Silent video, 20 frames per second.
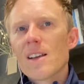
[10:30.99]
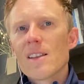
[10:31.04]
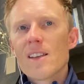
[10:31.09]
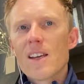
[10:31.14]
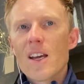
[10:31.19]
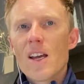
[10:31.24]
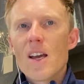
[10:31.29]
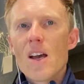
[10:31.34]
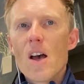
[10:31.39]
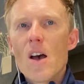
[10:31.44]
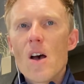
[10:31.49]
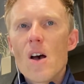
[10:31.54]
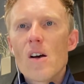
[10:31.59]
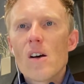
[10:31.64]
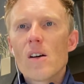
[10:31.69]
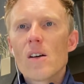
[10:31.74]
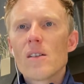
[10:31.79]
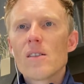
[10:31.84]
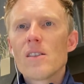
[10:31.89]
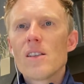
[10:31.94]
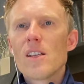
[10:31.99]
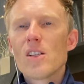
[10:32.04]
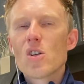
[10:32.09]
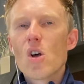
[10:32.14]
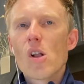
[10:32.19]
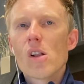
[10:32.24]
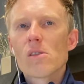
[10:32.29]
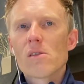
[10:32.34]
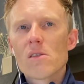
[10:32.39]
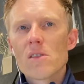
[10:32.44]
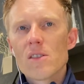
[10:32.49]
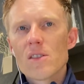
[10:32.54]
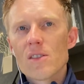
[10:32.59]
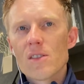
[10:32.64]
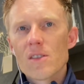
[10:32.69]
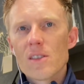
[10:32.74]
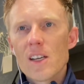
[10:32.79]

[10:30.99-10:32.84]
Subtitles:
the tolerance